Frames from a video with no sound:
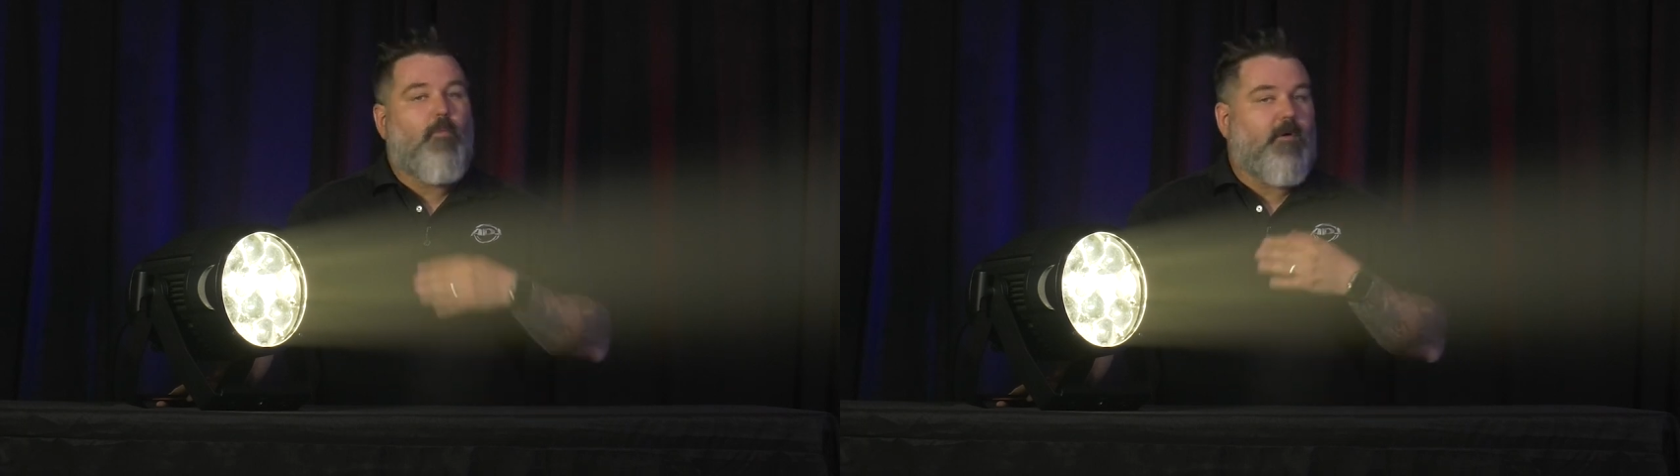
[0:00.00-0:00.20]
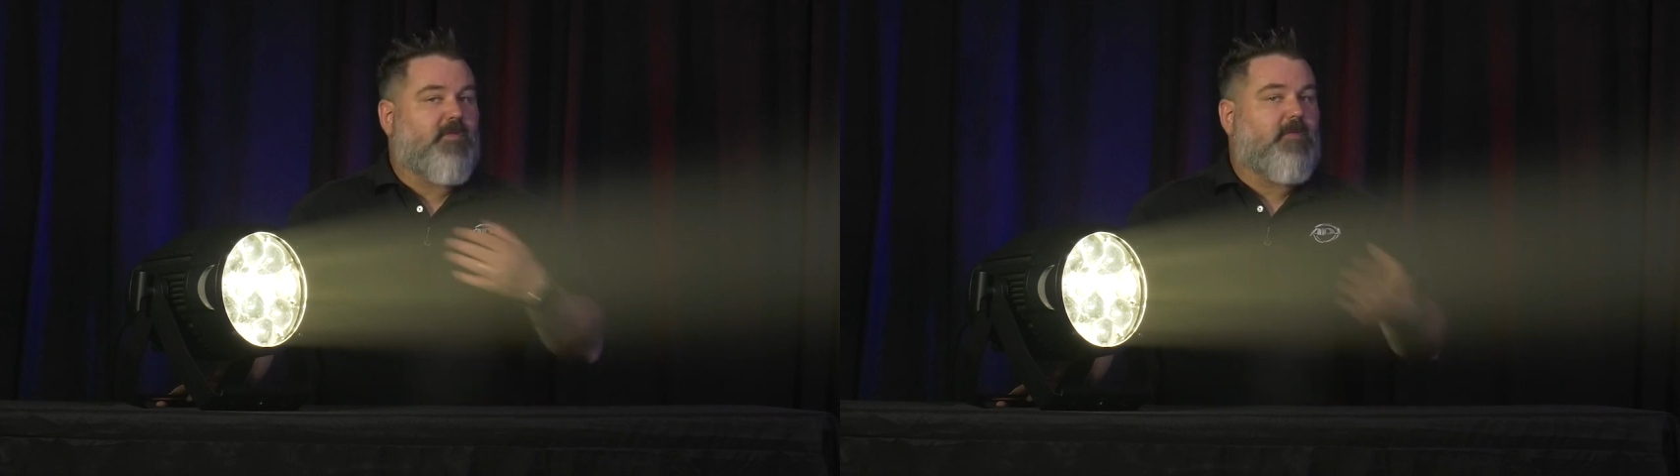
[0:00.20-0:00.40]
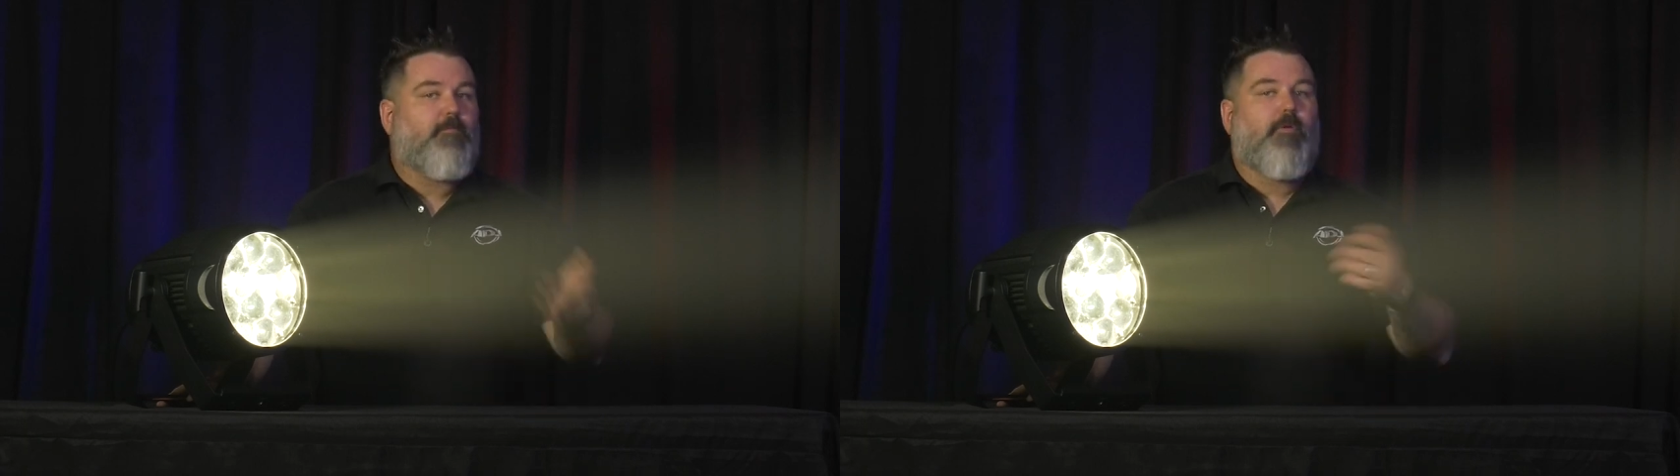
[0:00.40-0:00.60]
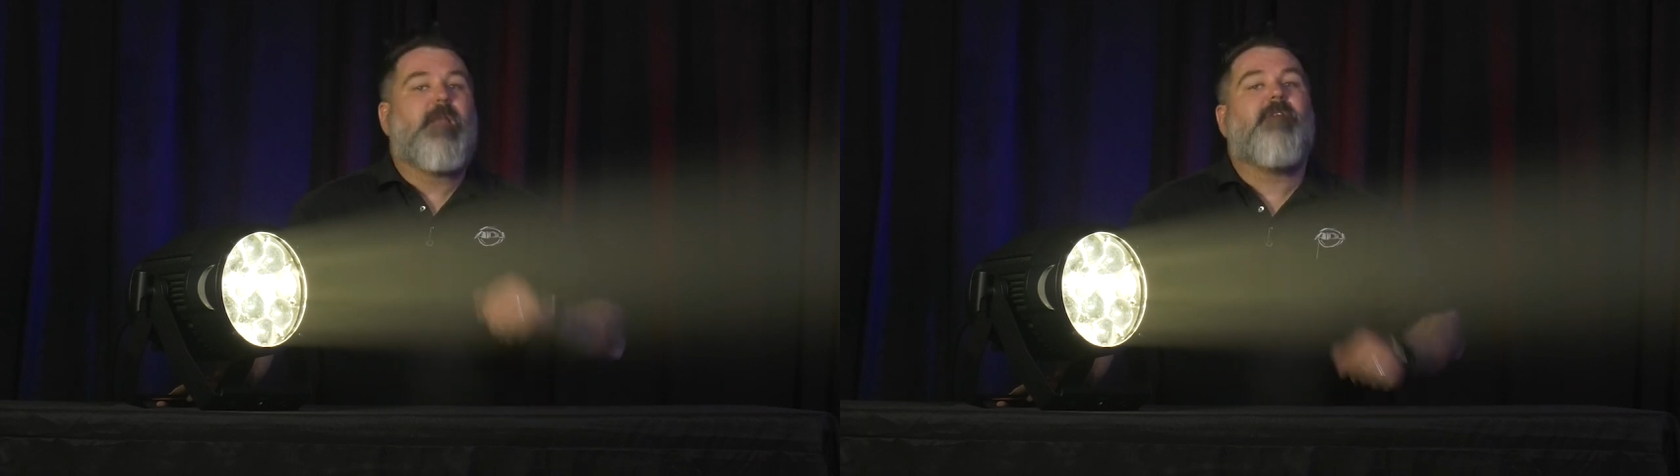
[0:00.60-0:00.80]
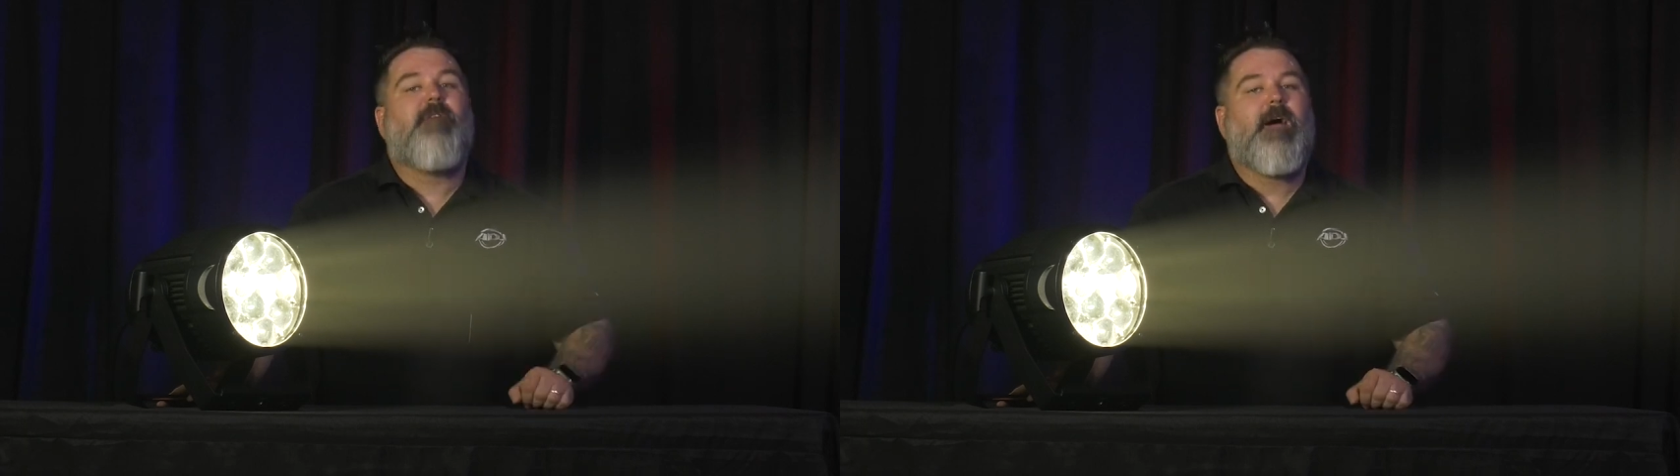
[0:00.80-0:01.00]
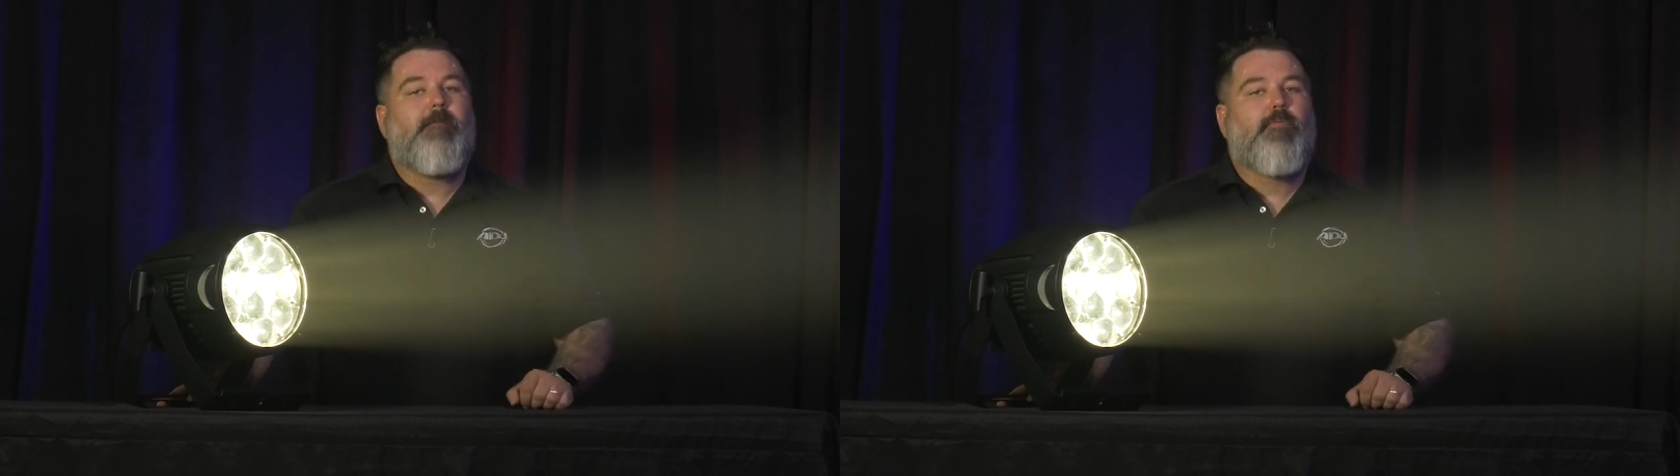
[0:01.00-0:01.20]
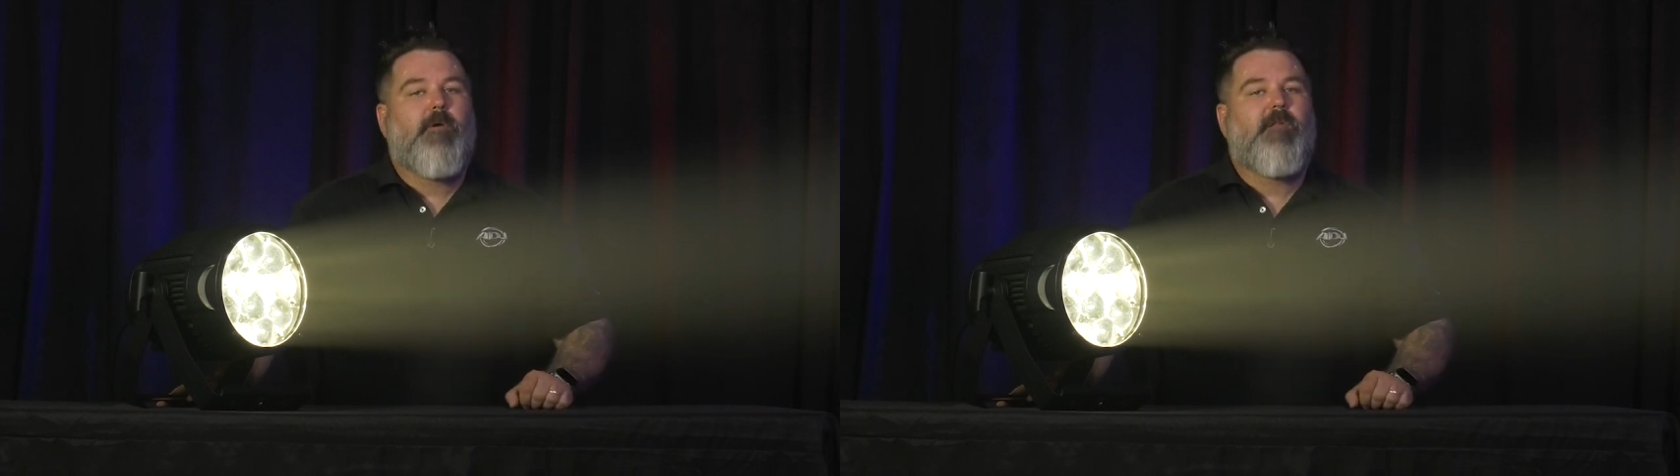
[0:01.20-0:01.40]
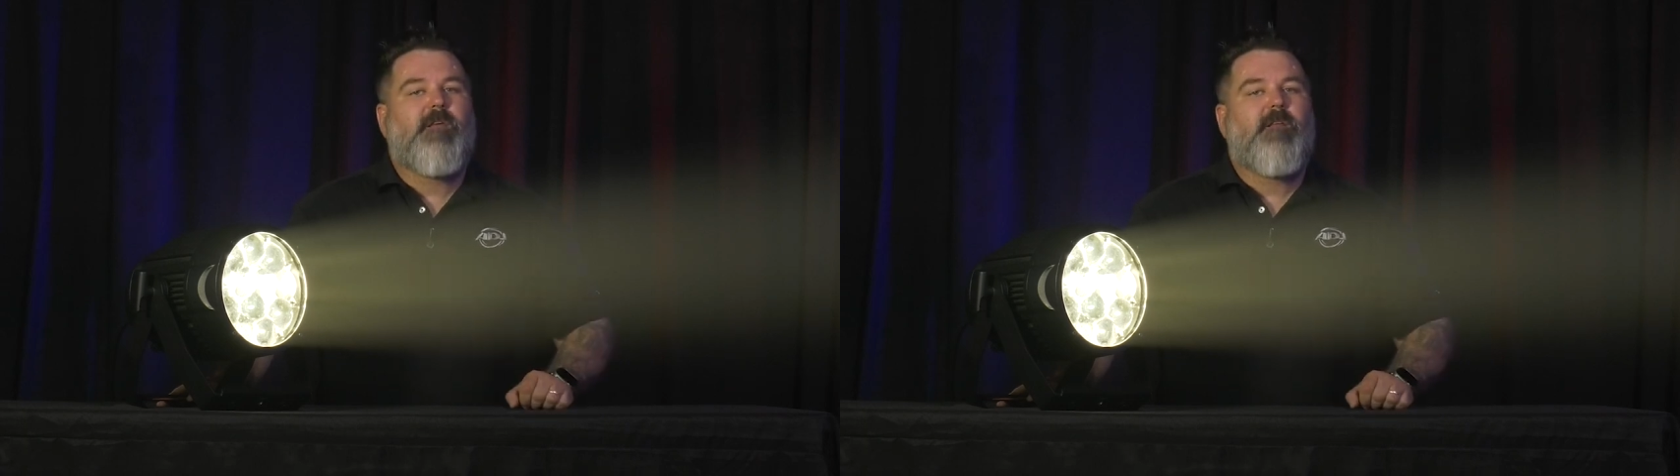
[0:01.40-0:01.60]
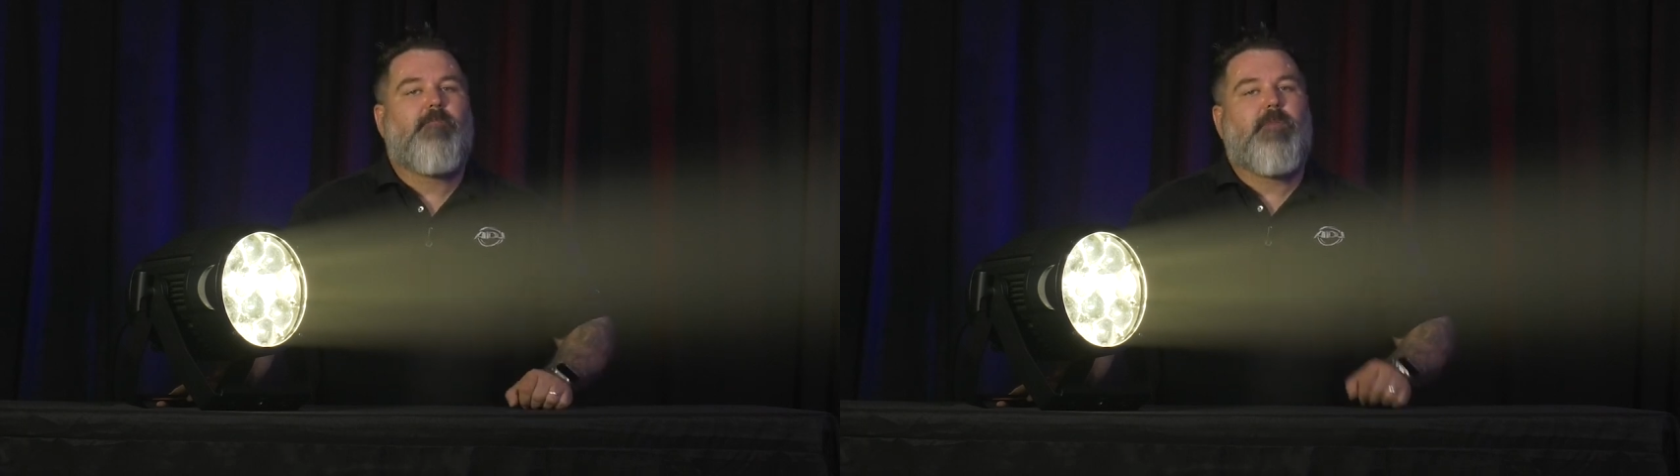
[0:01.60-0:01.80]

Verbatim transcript: with predefined presets